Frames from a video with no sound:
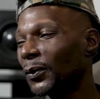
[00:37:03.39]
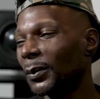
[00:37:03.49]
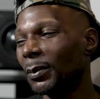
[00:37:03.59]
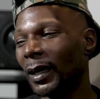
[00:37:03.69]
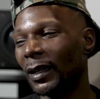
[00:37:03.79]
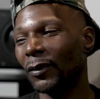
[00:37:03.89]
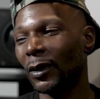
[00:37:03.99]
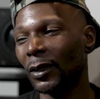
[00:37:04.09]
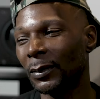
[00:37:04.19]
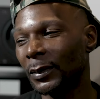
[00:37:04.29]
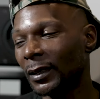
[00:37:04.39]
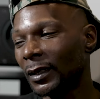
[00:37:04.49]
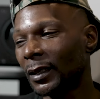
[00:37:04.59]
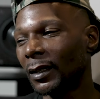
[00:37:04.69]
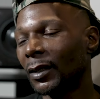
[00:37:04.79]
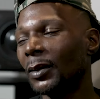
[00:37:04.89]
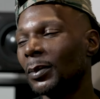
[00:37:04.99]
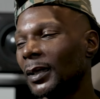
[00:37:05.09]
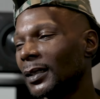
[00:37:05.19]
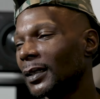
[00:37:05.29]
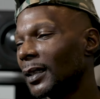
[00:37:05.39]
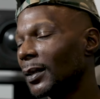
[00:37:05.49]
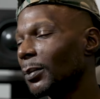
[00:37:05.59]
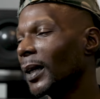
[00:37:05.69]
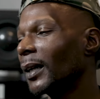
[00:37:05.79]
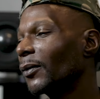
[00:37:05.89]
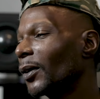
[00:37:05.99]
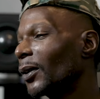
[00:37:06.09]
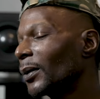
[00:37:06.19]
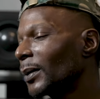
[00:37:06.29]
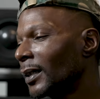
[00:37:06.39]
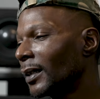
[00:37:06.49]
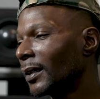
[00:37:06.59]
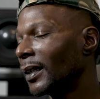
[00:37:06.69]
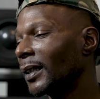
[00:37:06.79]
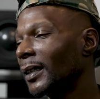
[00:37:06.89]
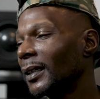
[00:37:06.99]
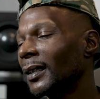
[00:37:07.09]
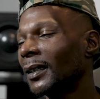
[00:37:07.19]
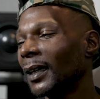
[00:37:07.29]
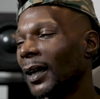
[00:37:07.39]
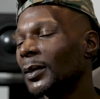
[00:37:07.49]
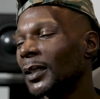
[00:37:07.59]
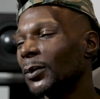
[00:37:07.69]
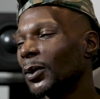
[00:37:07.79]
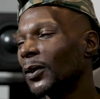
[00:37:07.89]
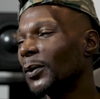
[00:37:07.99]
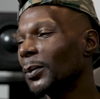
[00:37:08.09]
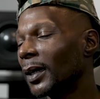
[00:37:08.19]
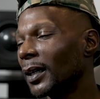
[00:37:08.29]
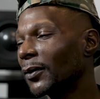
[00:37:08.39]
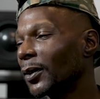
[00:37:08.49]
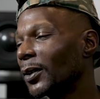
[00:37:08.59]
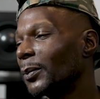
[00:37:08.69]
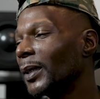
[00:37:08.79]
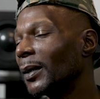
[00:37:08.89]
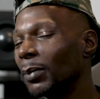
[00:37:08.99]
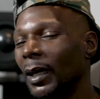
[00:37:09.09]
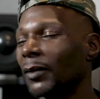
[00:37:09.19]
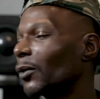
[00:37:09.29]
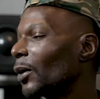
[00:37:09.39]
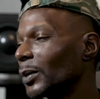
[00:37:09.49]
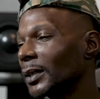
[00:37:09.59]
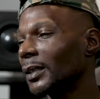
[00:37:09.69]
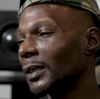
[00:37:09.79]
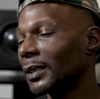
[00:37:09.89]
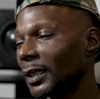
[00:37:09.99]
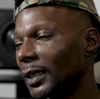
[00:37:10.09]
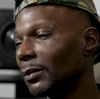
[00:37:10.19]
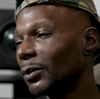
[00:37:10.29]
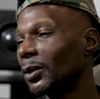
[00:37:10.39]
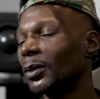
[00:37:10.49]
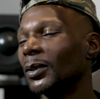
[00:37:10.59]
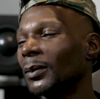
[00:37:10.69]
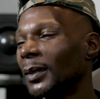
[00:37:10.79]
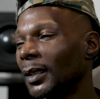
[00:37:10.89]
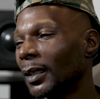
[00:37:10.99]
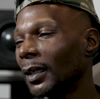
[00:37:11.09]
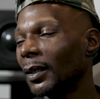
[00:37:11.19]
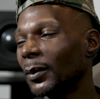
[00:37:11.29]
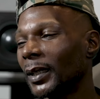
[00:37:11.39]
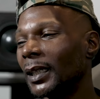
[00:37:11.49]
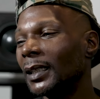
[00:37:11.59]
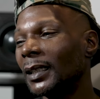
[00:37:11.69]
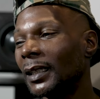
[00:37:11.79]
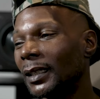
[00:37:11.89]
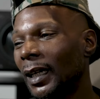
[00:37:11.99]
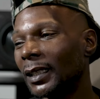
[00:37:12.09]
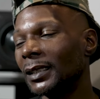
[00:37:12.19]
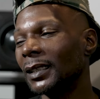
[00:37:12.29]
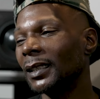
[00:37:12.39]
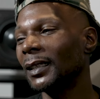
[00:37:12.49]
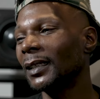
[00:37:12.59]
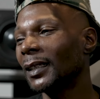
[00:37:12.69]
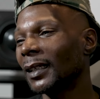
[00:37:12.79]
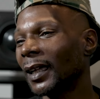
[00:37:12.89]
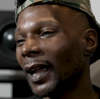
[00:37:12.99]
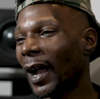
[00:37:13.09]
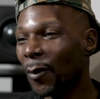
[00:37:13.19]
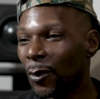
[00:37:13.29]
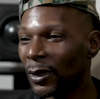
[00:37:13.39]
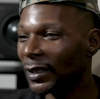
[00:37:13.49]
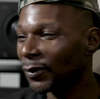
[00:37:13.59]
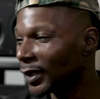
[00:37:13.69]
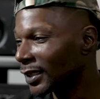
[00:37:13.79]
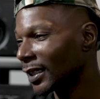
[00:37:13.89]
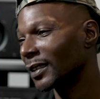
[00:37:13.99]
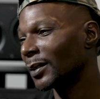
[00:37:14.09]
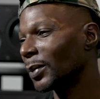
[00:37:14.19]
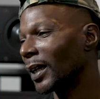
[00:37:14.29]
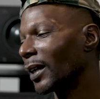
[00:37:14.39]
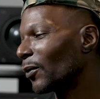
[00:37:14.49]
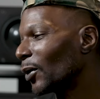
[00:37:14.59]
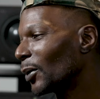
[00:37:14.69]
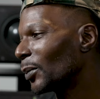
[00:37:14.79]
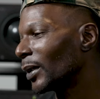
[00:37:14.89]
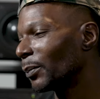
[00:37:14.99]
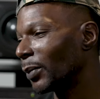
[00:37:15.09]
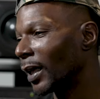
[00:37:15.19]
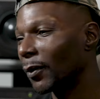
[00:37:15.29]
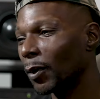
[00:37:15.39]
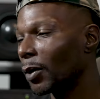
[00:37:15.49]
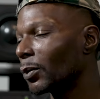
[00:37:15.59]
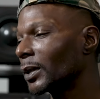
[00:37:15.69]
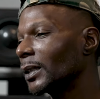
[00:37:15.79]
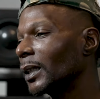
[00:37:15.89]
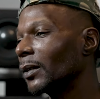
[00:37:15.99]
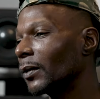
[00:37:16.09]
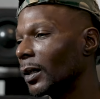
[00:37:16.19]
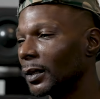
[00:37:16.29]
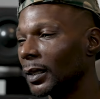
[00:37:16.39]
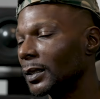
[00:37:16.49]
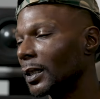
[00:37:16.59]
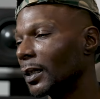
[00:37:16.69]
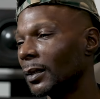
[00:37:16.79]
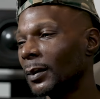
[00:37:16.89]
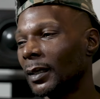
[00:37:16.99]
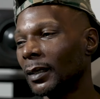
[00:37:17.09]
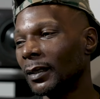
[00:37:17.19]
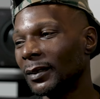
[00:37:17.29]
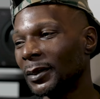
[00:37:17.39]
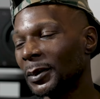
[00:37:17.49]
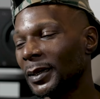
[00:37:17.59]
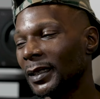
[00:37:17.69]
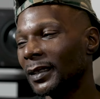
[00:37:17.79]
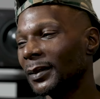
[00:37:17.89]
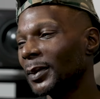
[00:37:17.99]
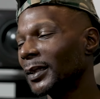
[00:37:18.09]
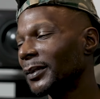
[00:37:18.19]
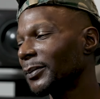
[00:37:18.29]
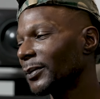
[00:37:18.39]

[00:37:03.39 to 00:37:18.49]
with Black Rob. God bless the dead Black Rob, right? I was up north with Black Rob. Me and Black Rob was in the same dorm. Like, when he did that shit, like, I wanted to reach out to Black Rob, but Black Rob was sick around that time. You know what I'm saying? But